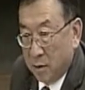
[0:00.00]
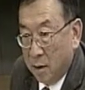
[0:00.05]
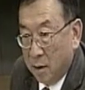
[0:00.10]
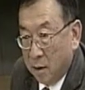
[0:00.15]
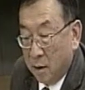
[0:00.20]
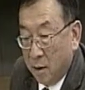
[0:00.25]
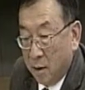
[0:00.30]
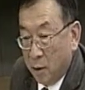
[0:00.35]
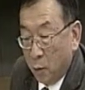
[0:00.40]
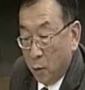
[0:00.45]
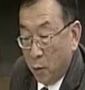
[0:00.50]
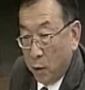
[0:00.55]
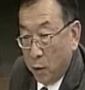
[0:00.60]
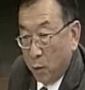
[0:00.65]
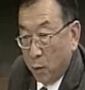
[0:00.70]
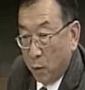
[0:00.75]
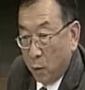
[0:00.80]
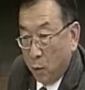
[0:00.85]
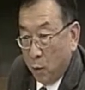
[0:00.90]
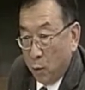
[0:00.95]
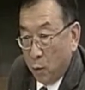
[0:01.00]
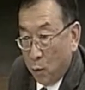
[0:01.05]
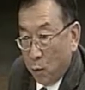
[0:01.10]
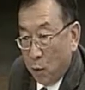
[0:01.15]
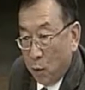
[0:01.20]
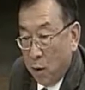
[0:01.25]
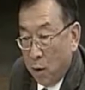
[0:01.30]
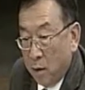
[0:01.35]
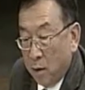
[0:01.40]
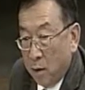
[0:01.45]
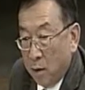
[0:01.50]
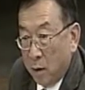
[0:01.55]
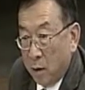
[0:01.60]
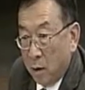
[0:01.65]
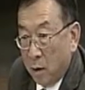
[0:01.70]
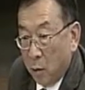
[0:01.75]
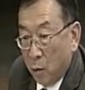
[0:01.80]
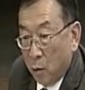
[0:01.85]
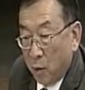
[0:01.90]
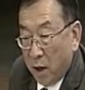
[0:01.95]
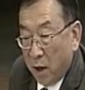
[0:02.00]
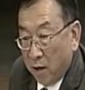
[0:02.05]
Okay, but we have had this come up before where